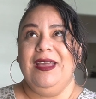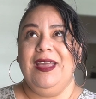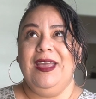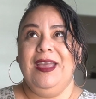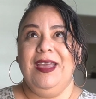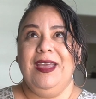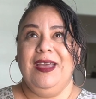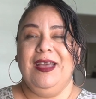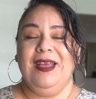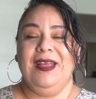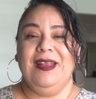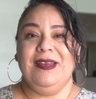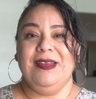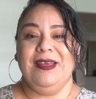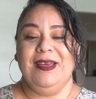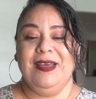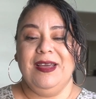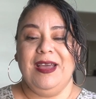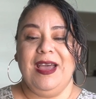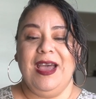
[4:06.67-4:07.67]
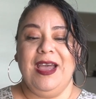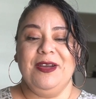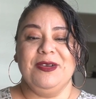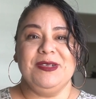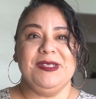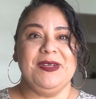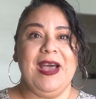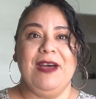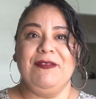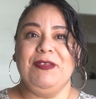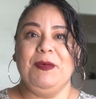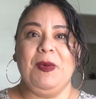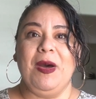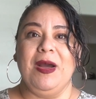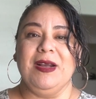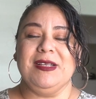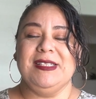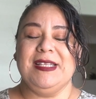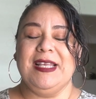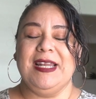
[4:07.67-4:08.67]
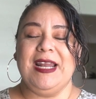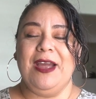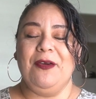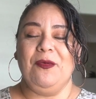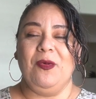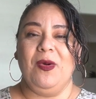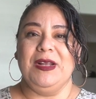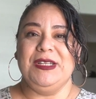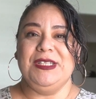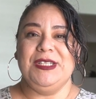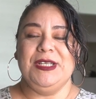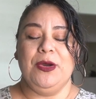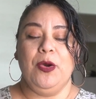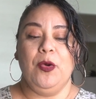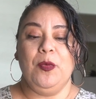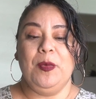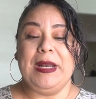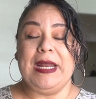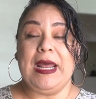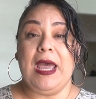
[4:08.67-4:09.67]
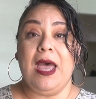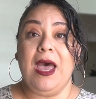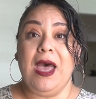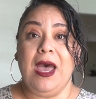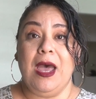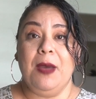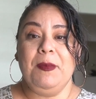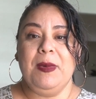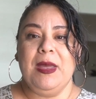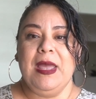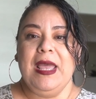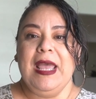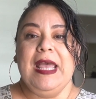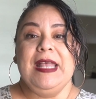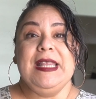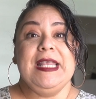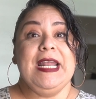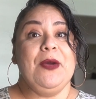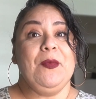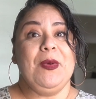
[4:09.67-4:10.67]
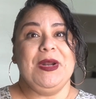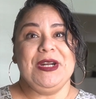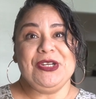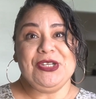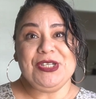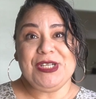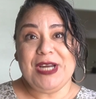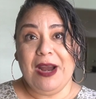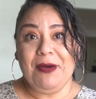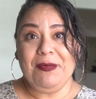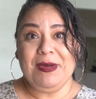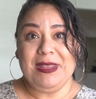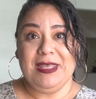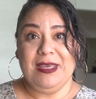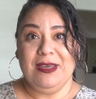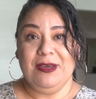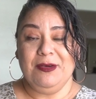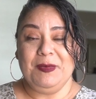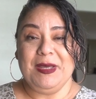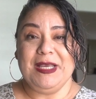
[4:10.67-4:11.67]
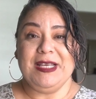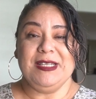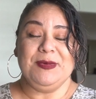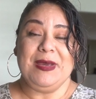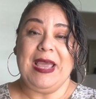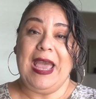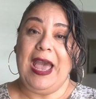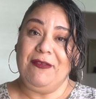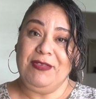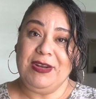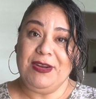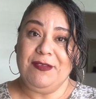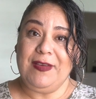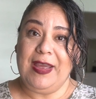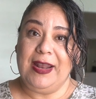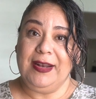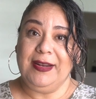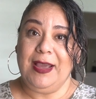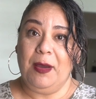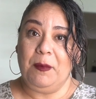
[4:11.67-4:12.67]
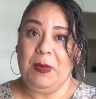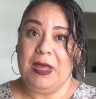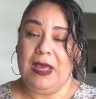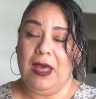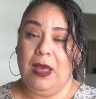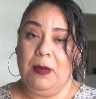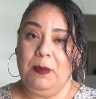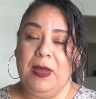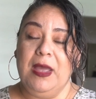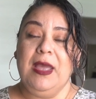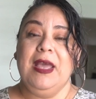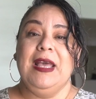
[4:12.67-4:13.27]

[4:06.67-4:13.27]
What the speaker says: And I also have a box that I want to open up that I want to share with you because we have an event coming up